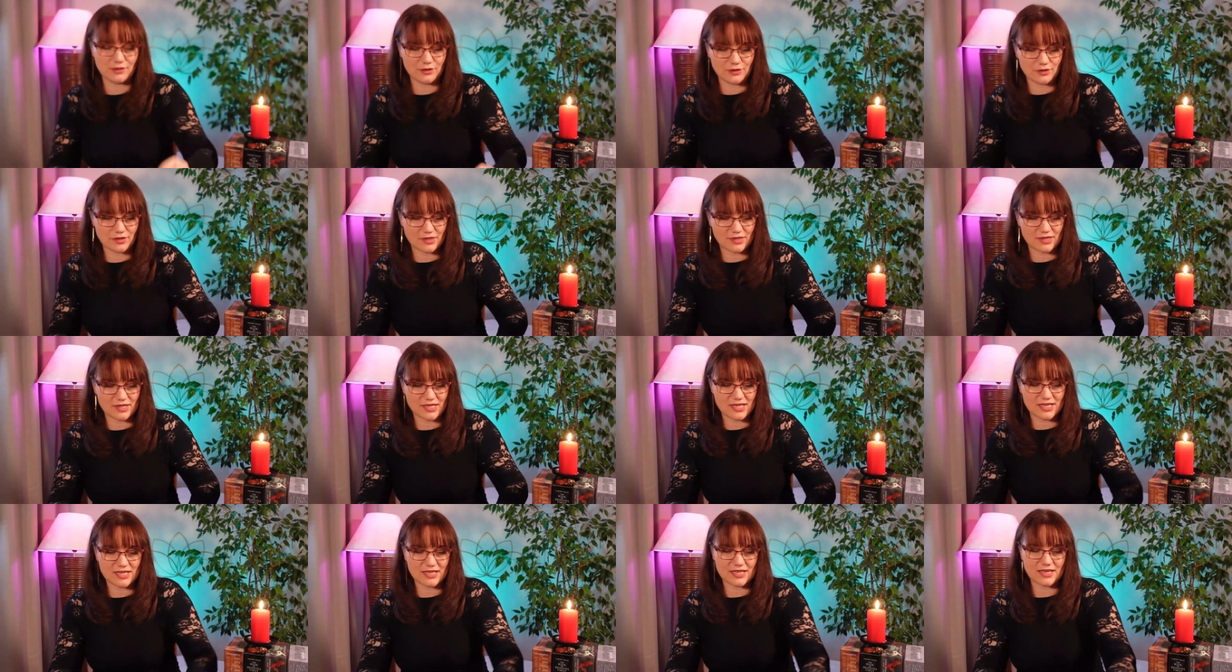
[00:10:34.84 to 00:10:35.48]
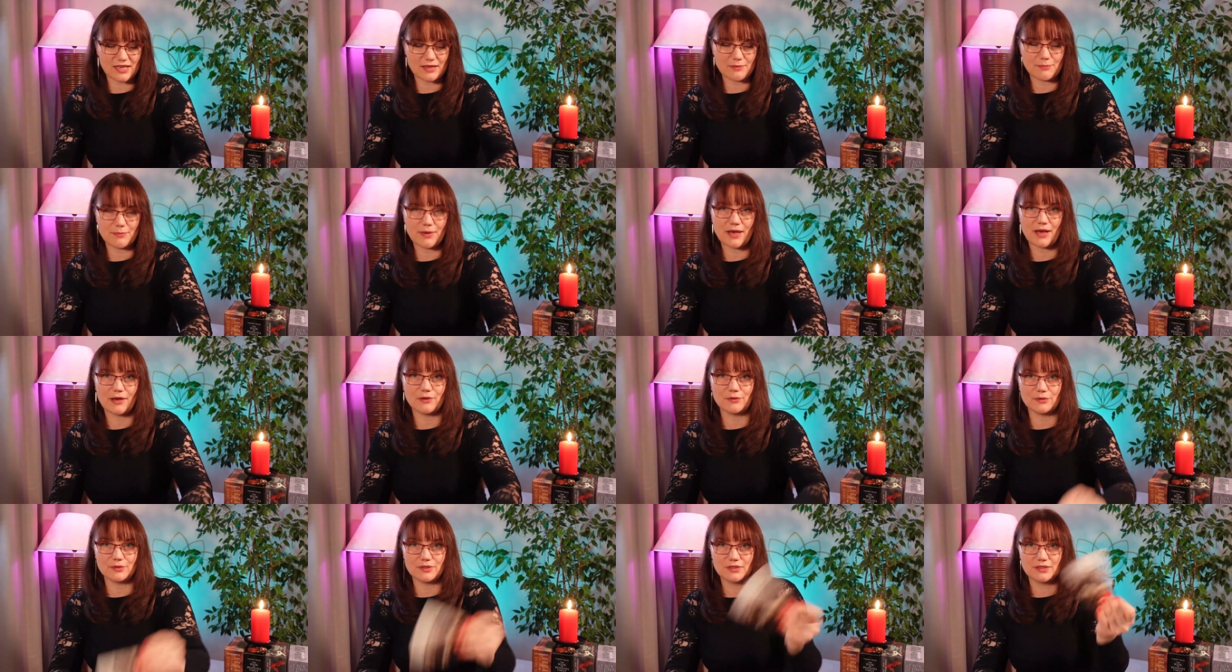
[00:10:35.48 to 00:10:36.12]
to think
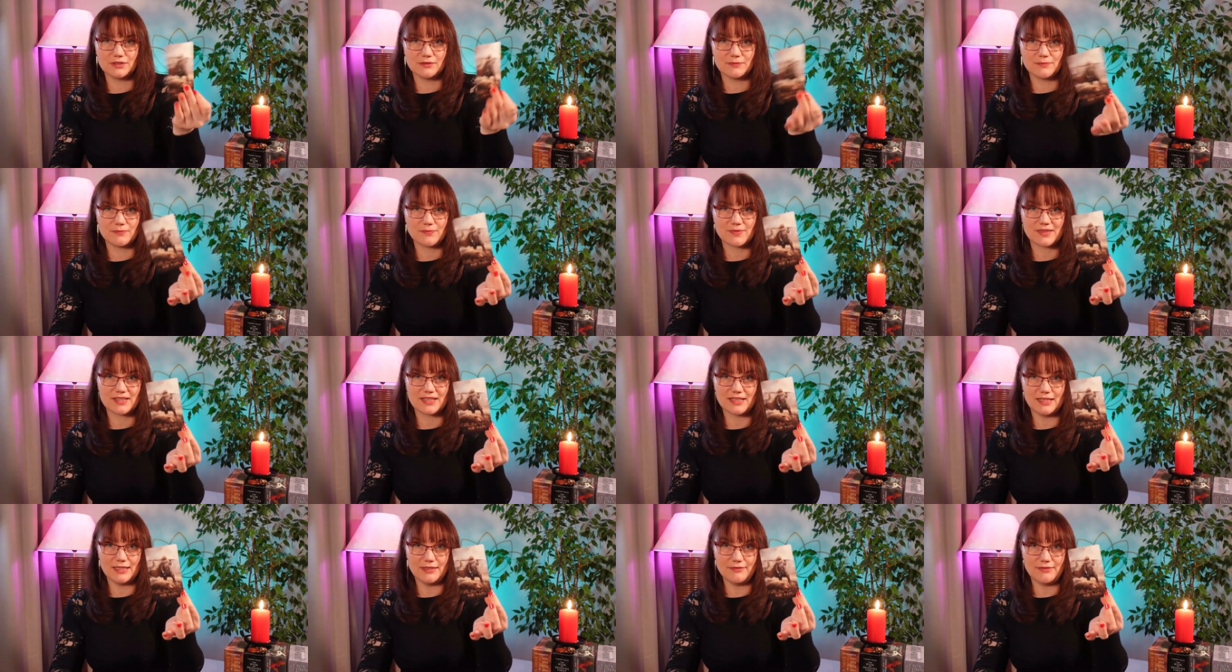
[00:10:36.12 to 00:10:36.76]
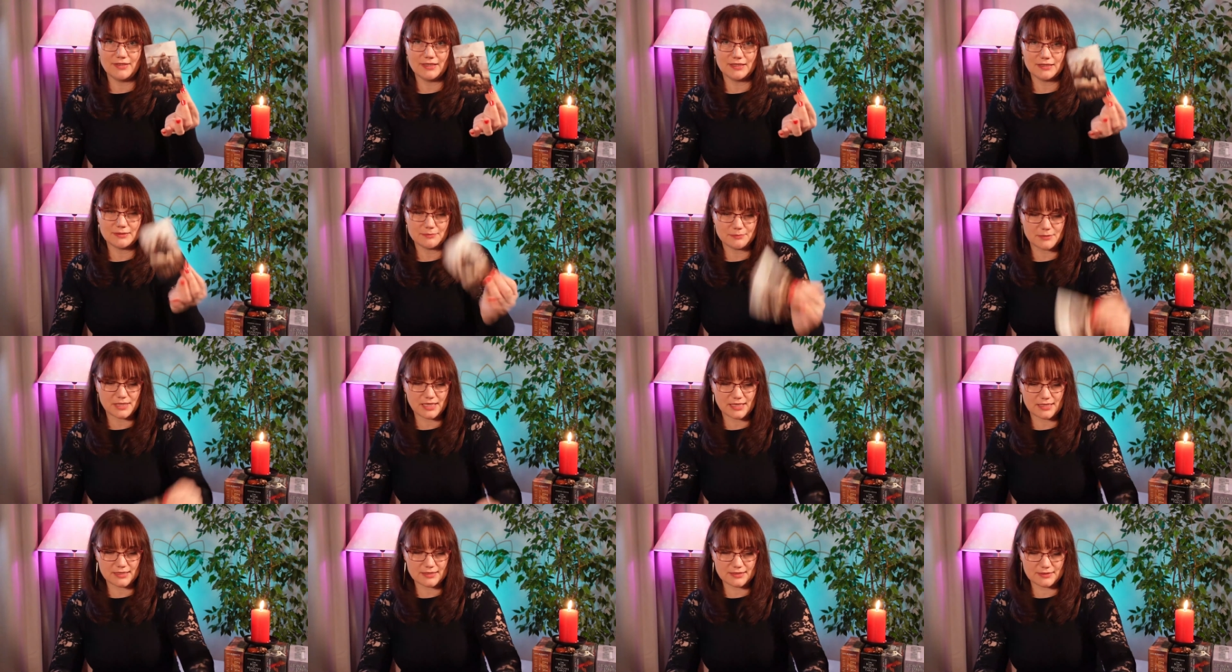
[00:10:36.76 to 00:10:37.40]
about leaving them
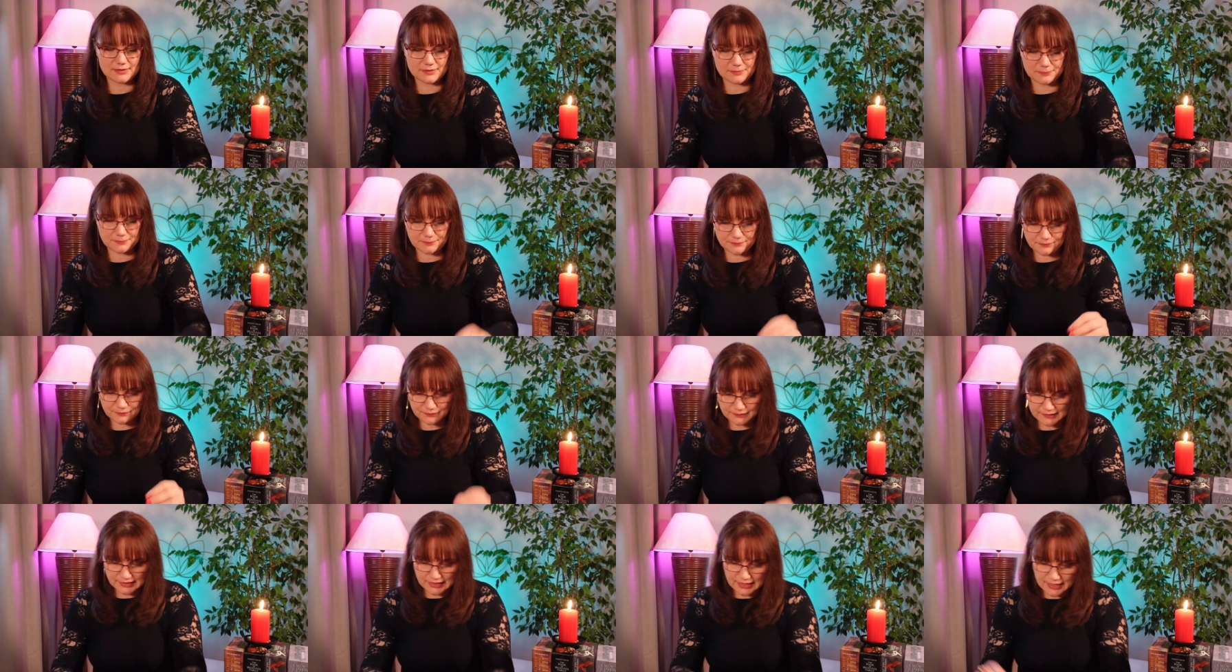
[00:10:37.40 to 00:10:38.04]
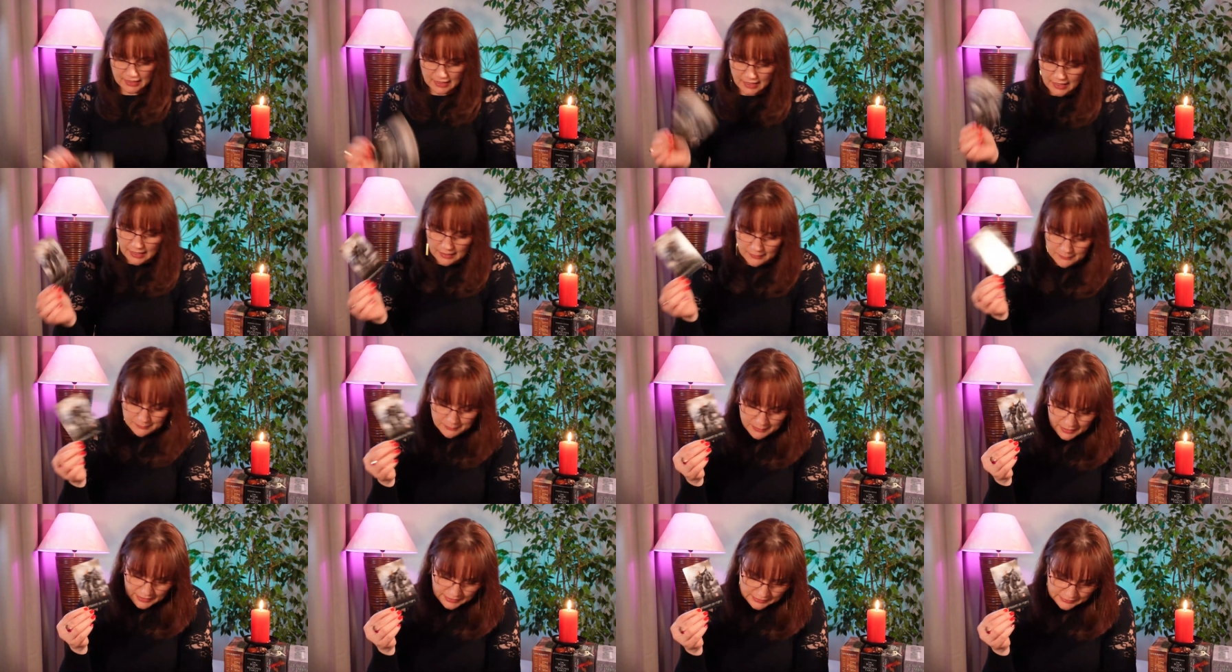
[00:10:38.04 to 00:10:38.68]
behind,
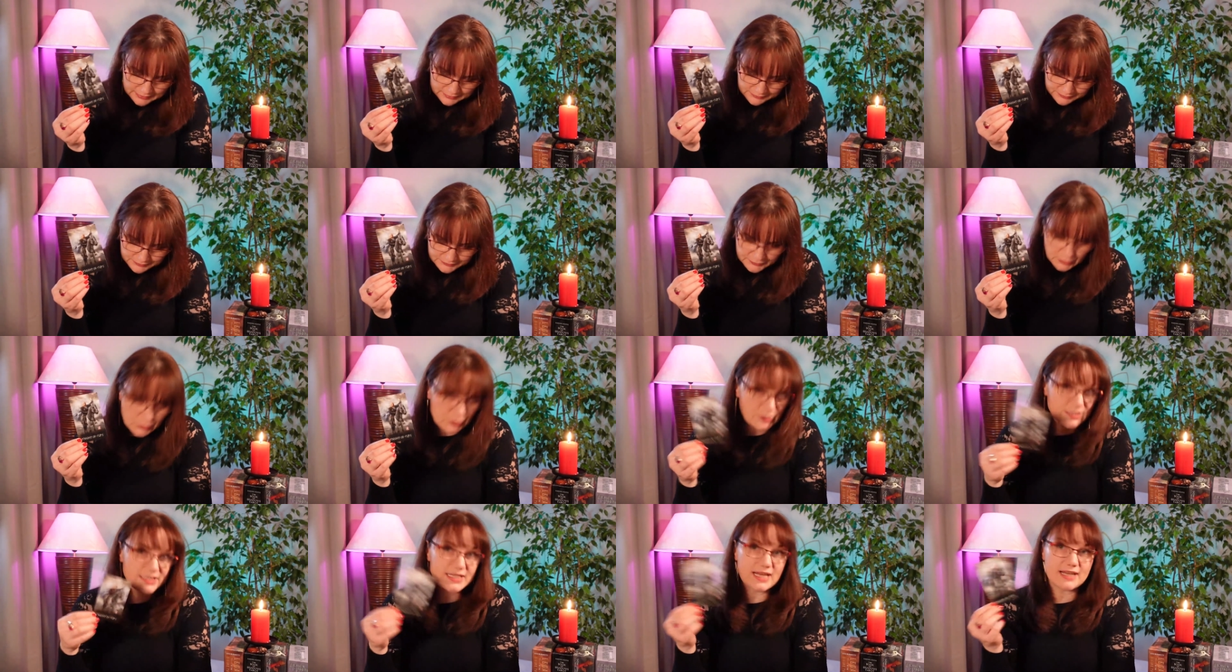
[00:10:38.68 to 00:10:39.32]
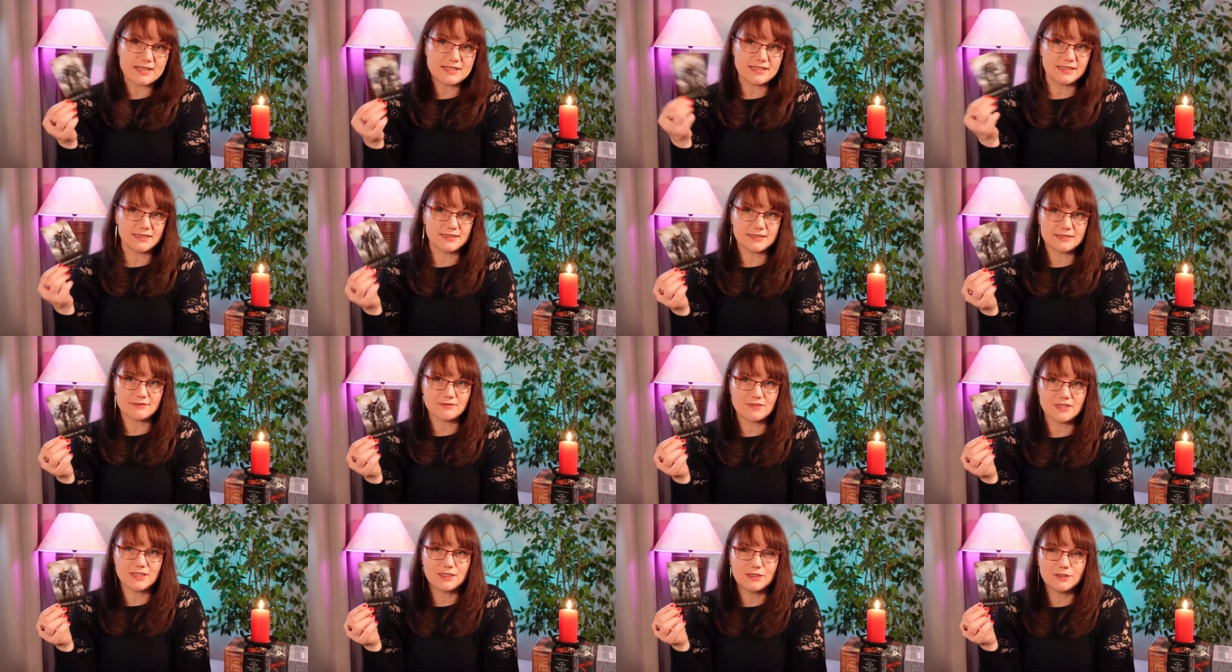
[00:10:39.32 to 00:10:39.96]
or starting
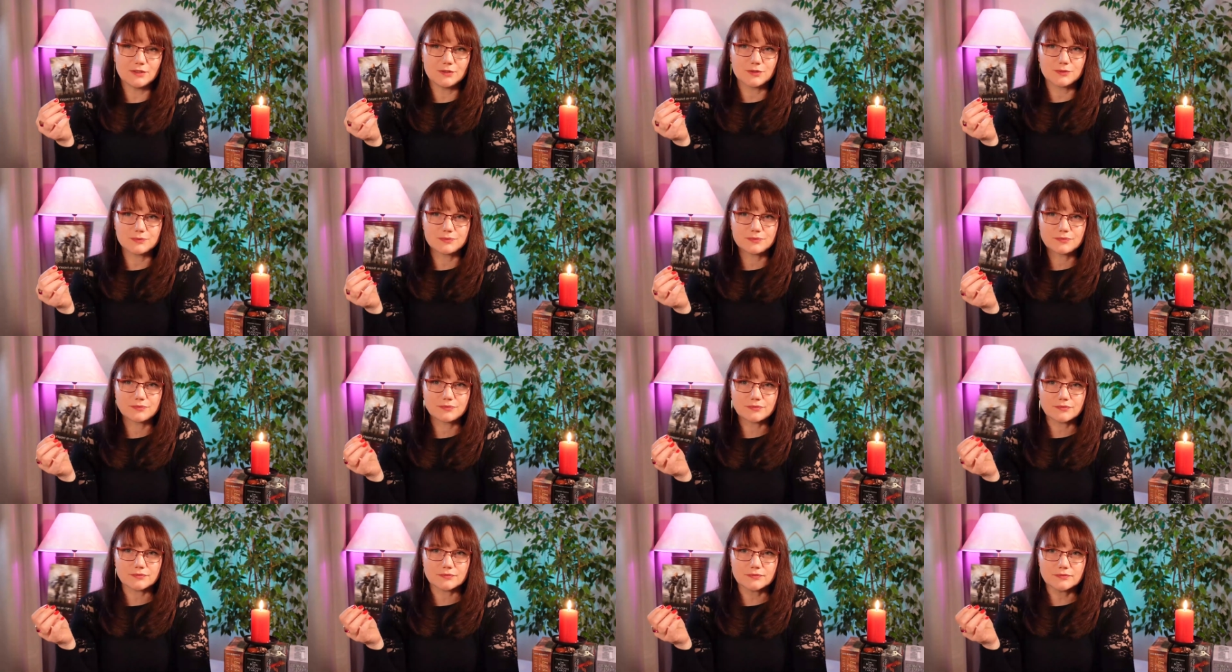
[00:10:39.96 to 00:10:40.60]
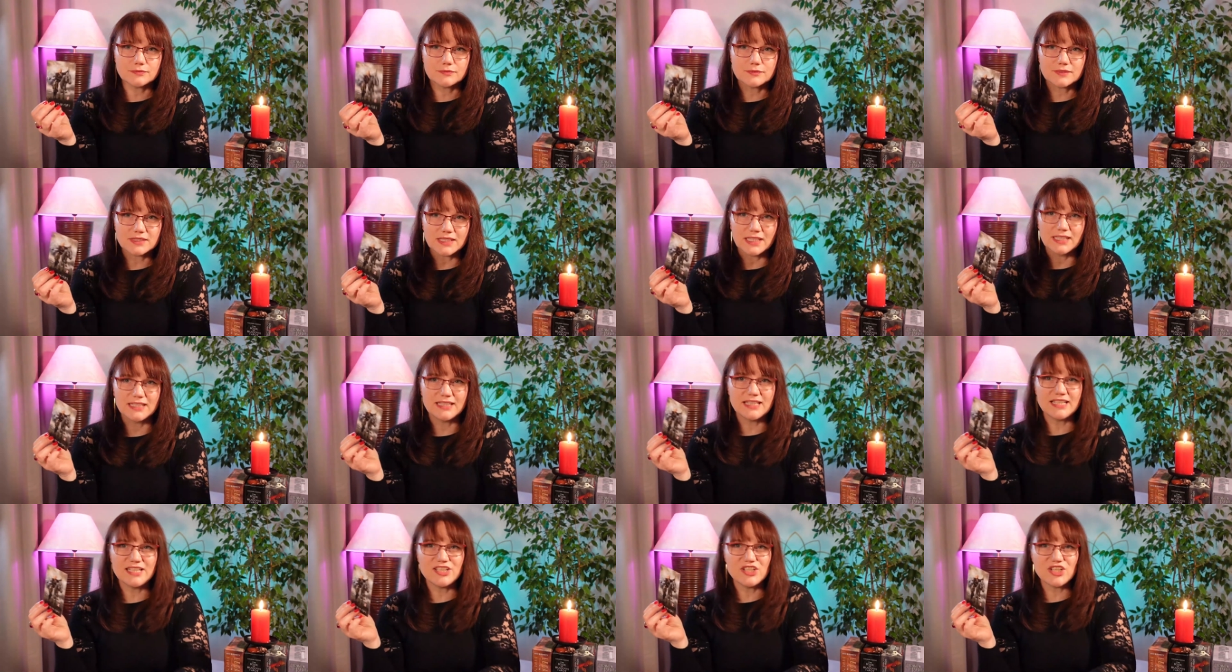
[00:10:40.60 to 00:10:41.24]
something new.
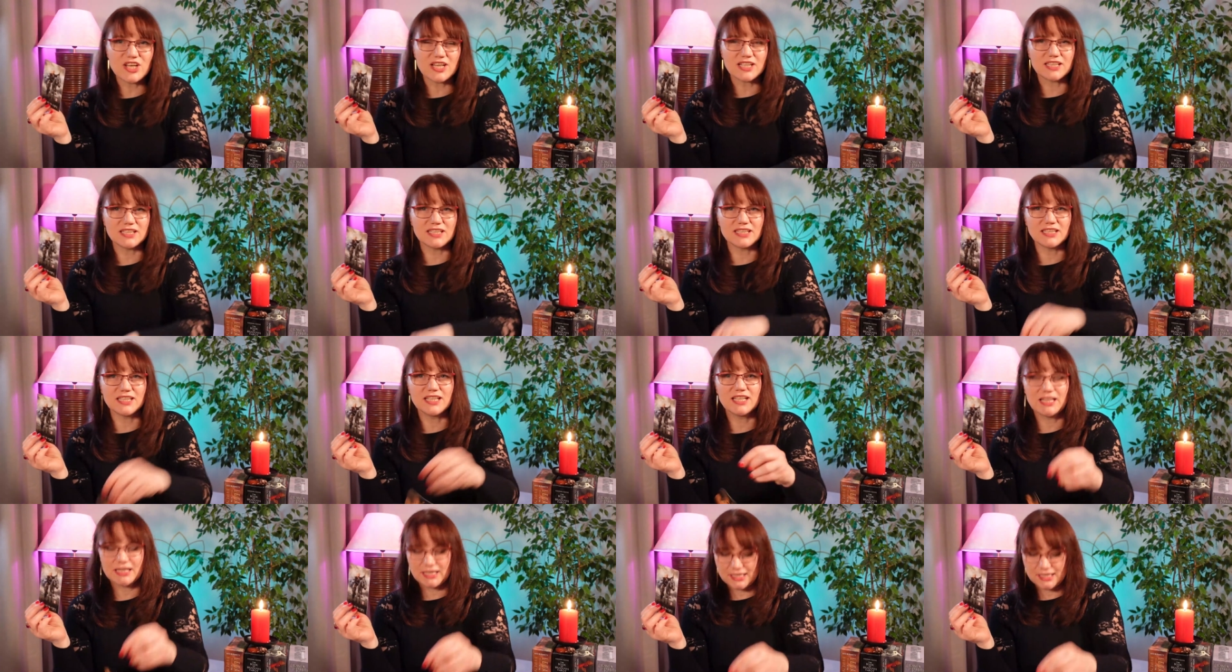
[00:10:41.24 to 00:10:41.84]
And they juggling.